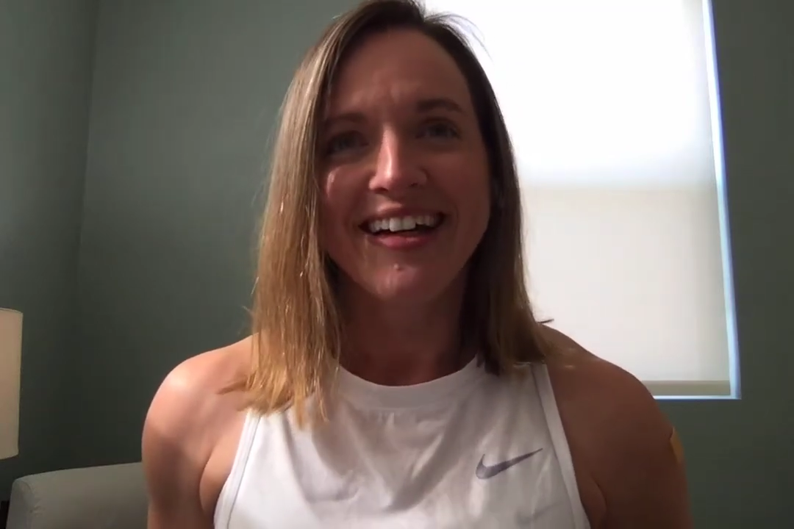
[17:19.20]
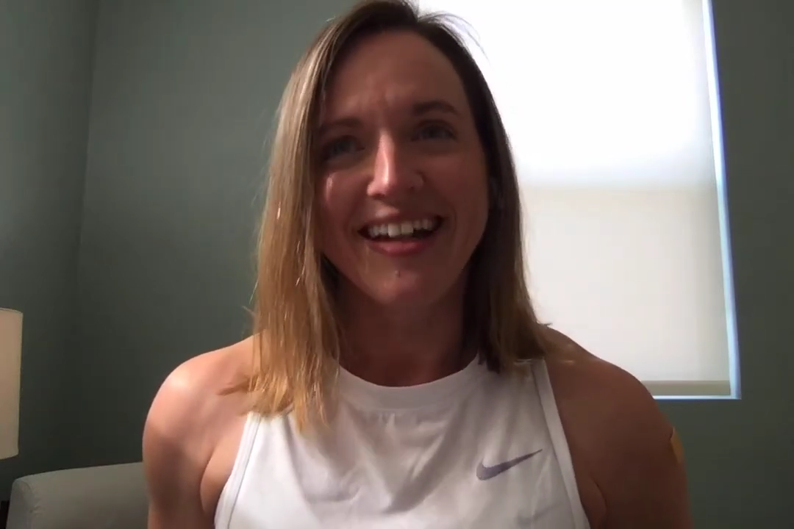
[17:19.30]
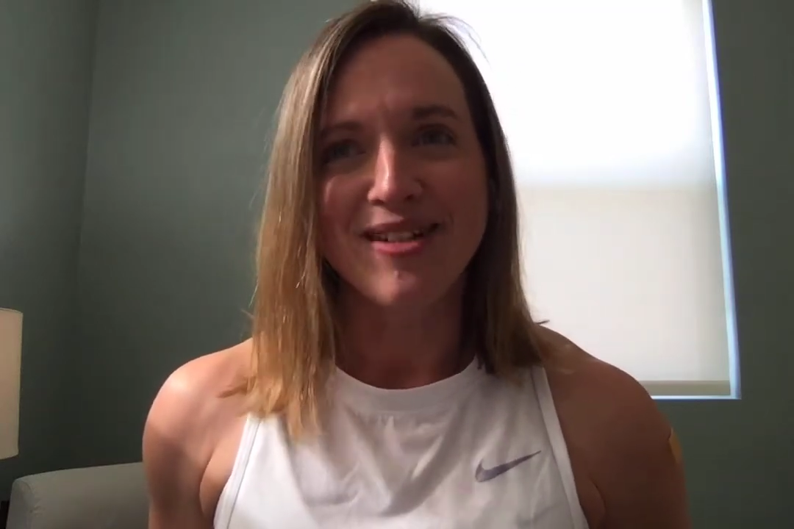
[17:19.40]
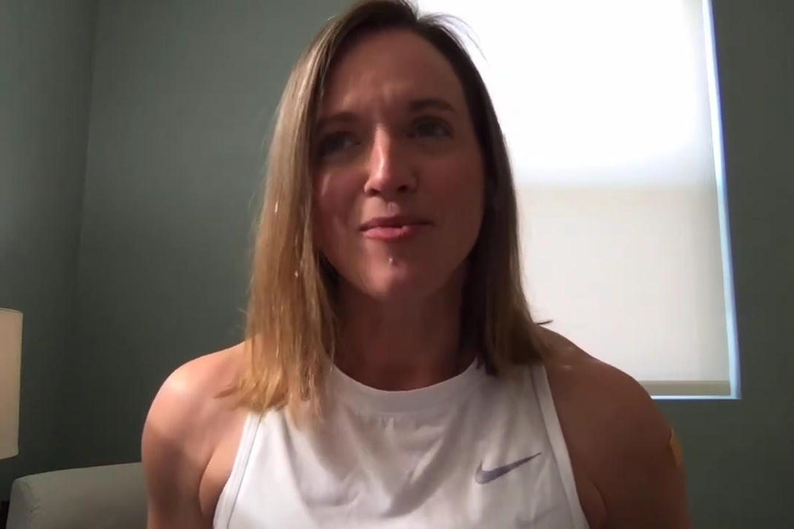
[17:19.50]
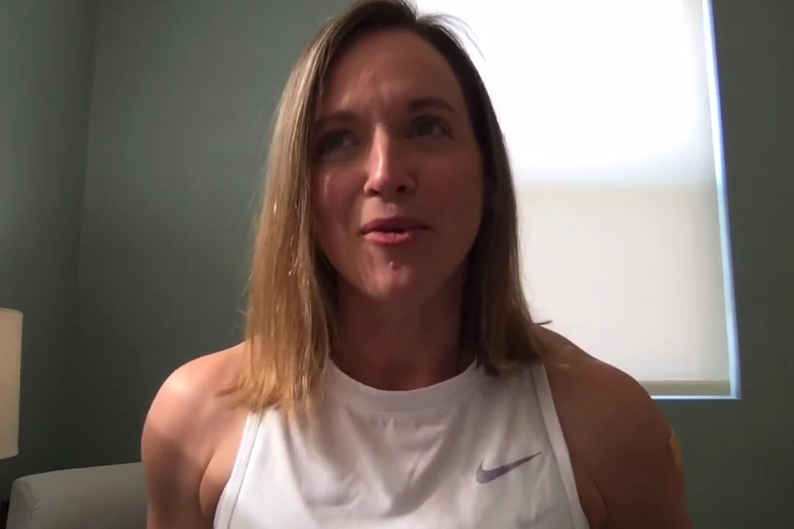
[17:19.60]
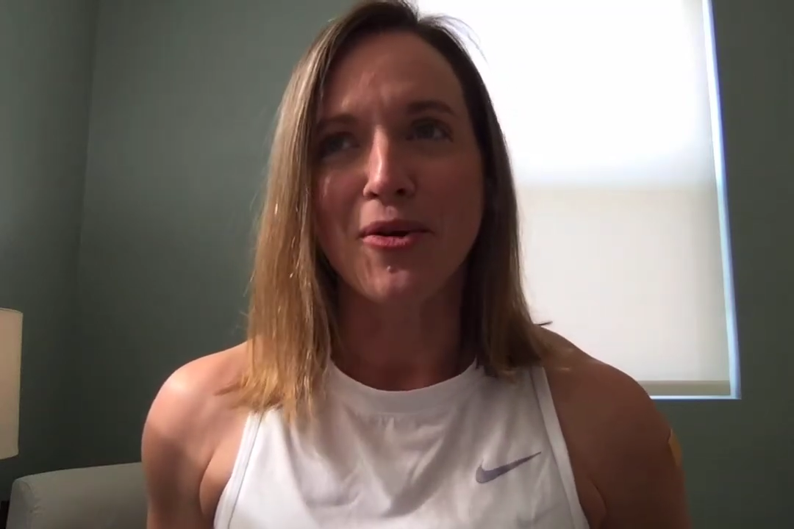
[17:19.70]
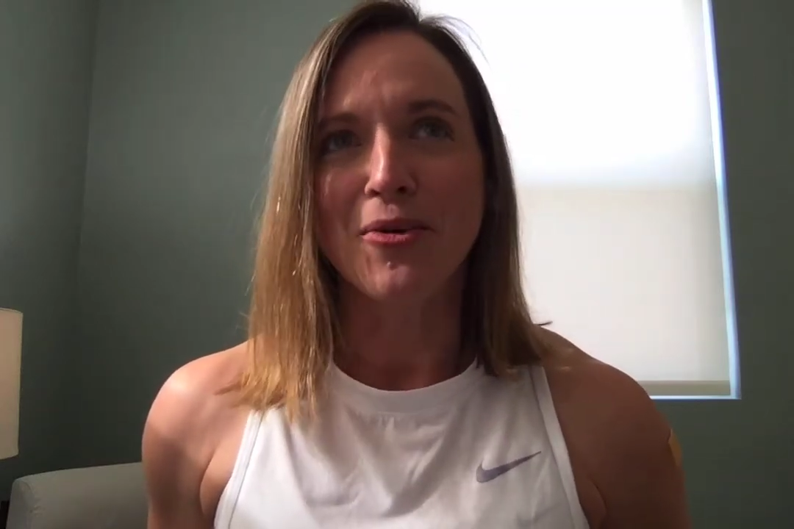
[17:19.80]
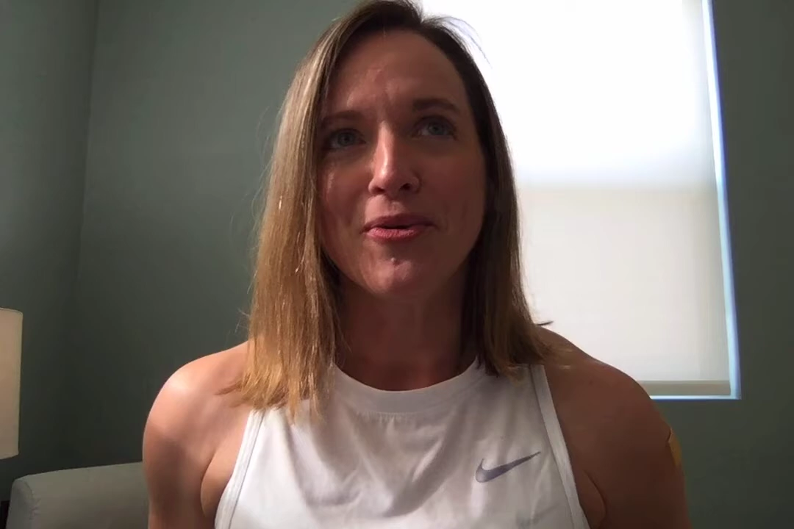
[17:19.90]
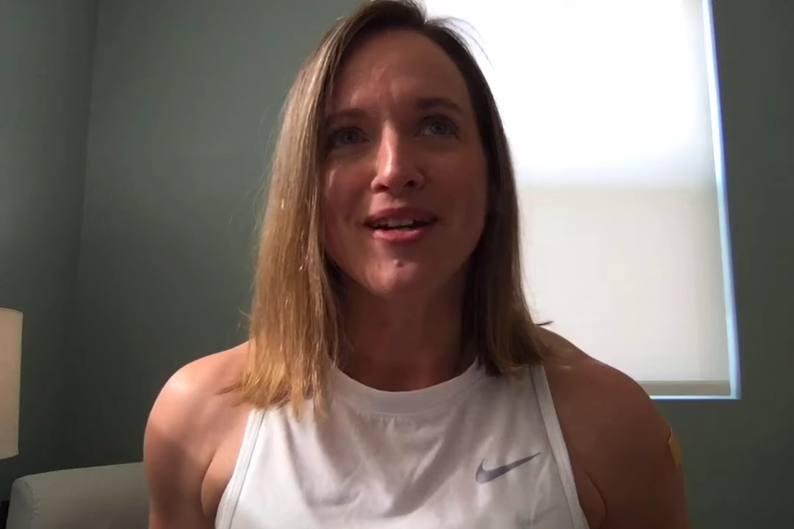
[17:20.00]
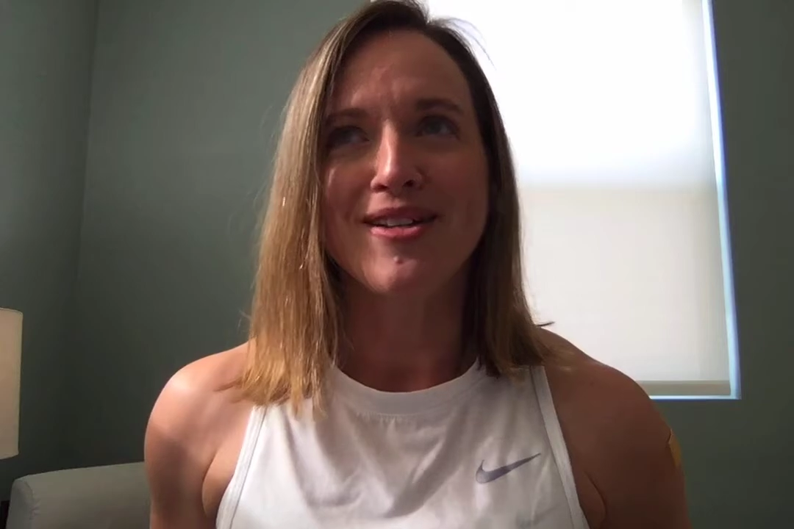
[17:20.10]
And it's pretty
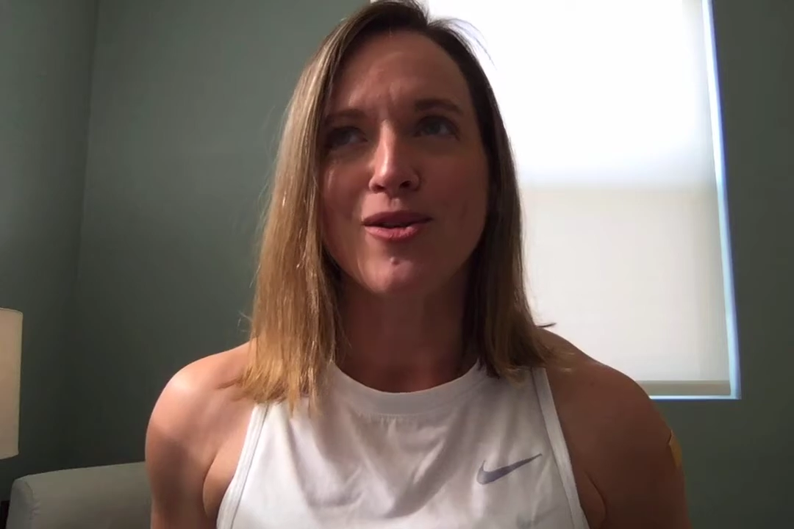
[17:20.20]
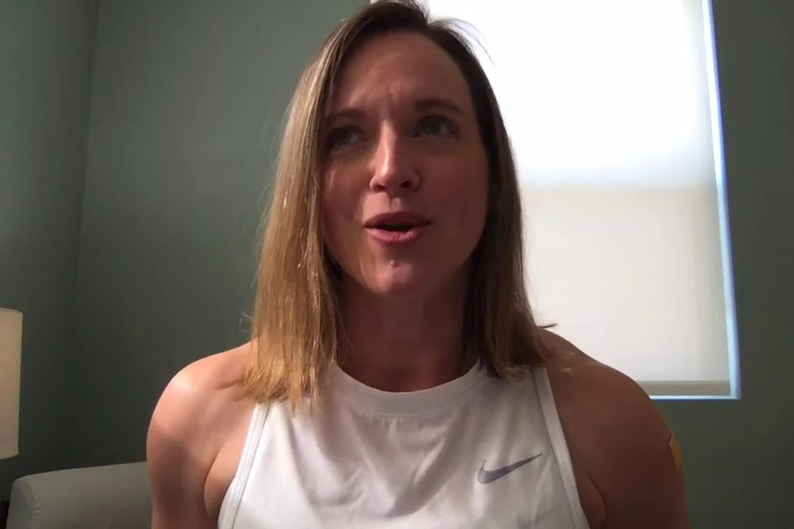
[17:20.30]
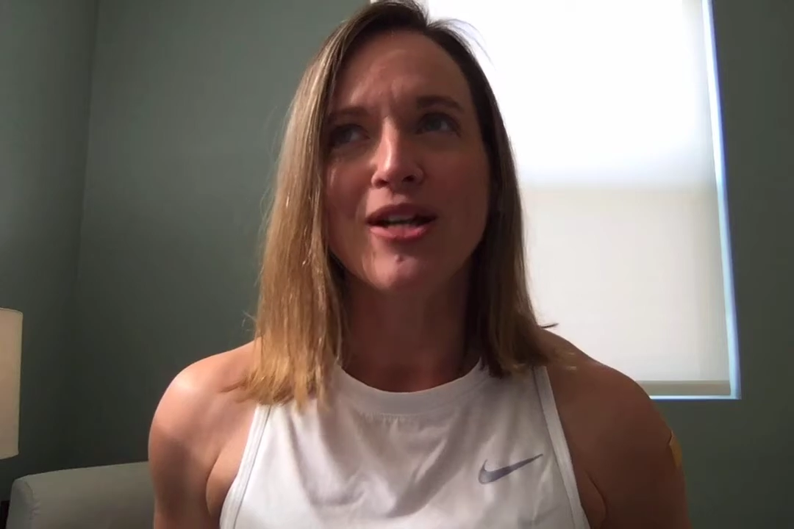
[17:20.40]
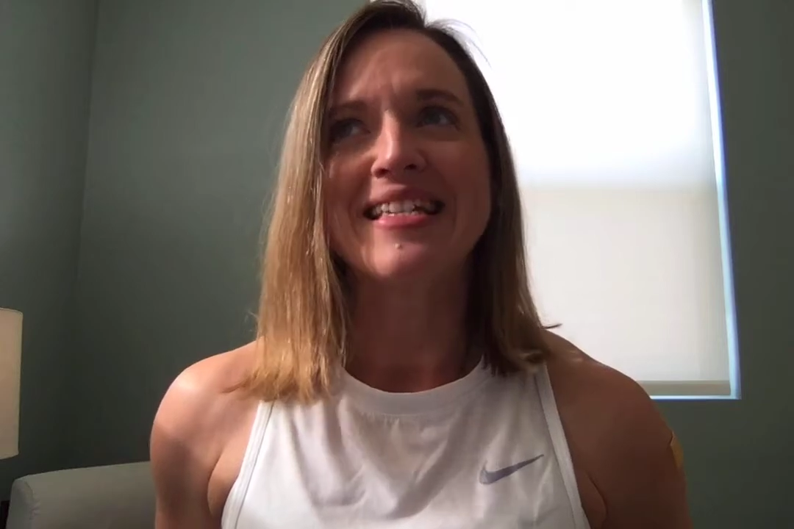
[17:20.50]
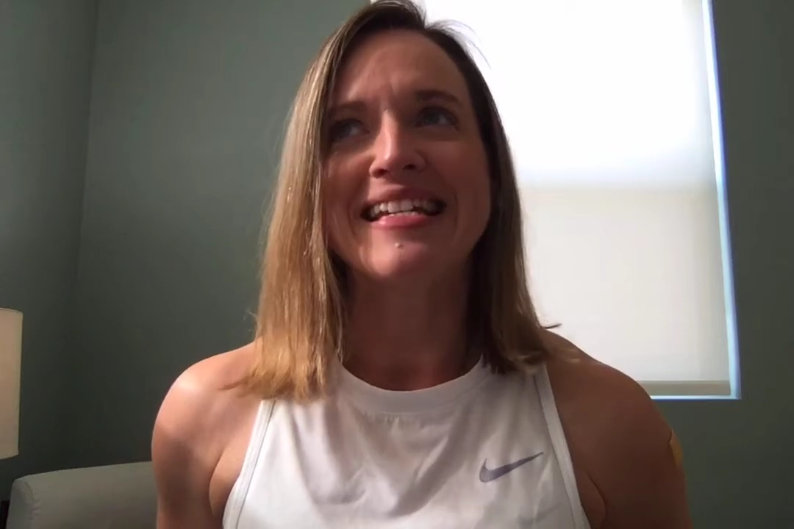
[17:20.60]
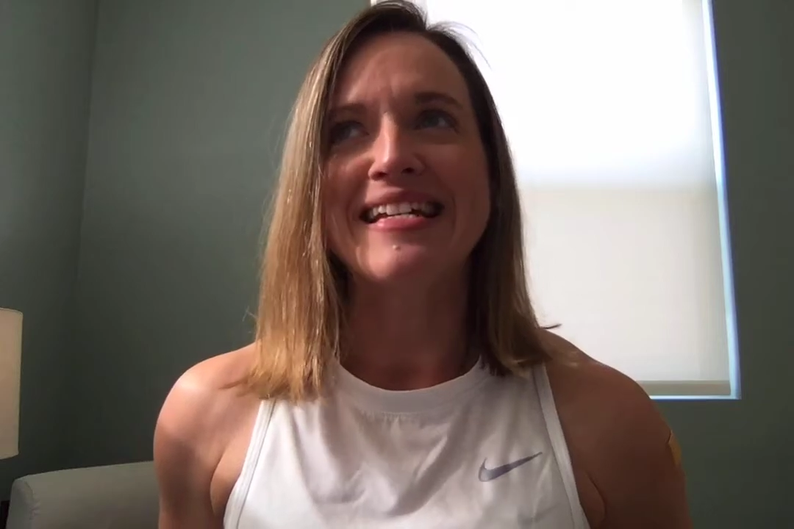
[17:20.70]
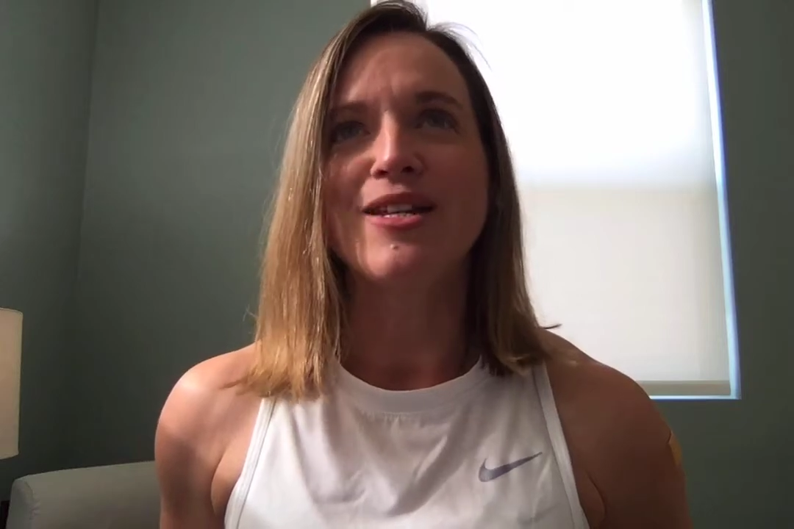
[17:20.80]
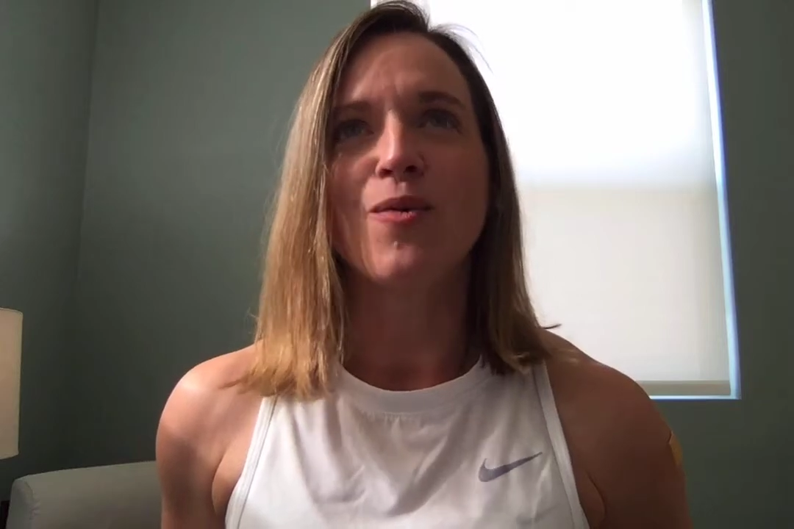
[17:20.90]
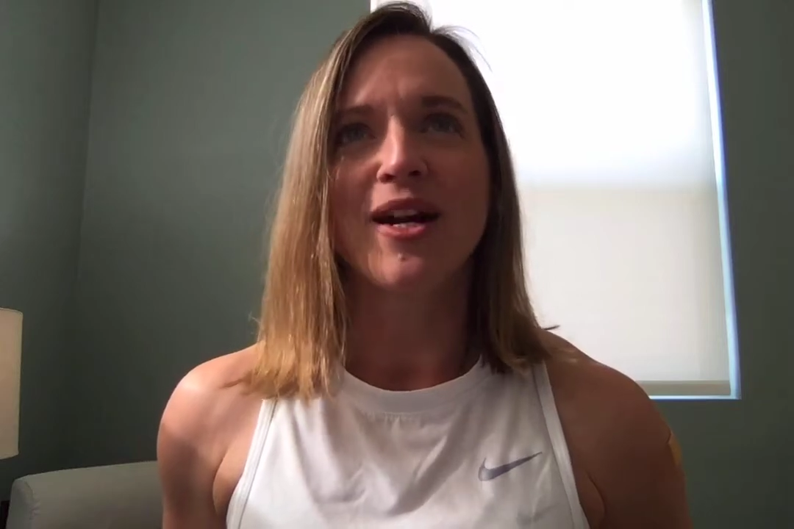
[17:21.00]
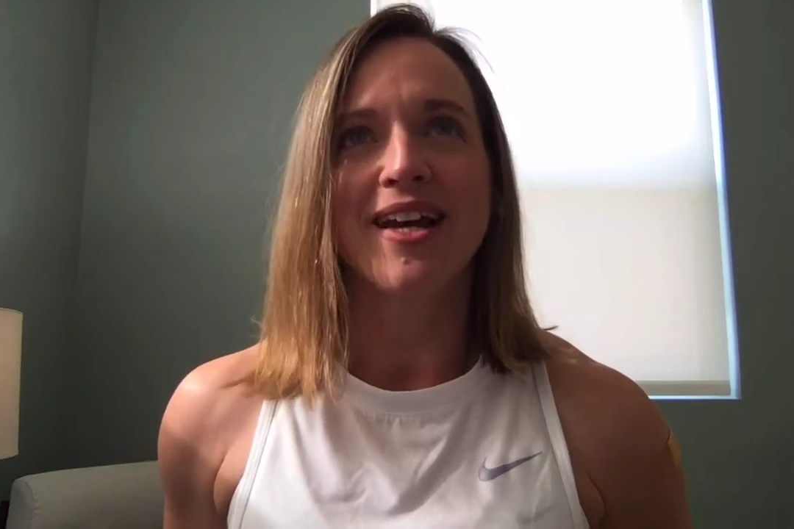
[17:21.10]
cool. It's an
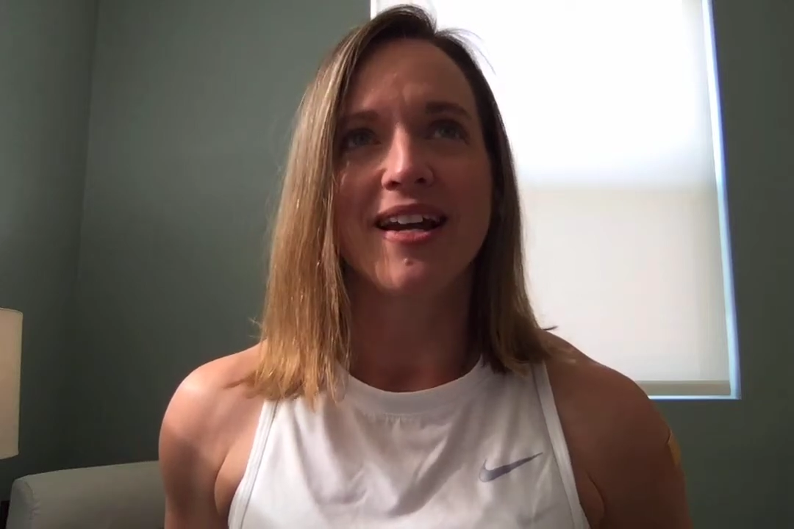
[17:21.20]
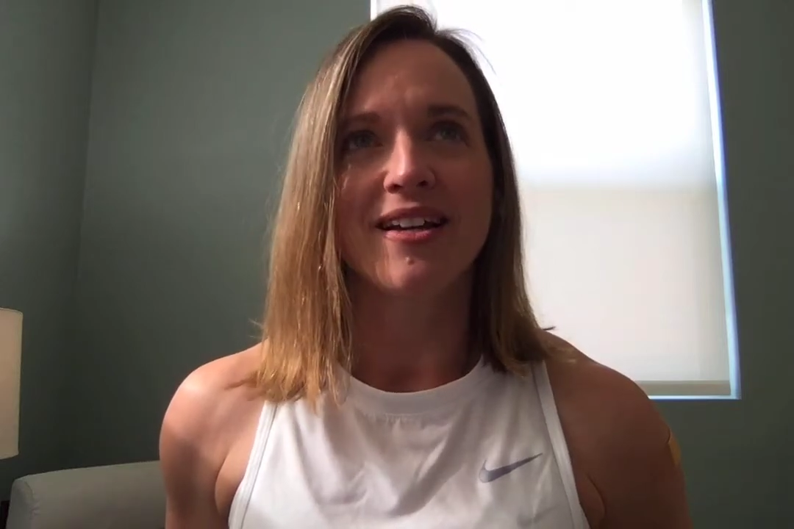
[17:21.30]
easy way to get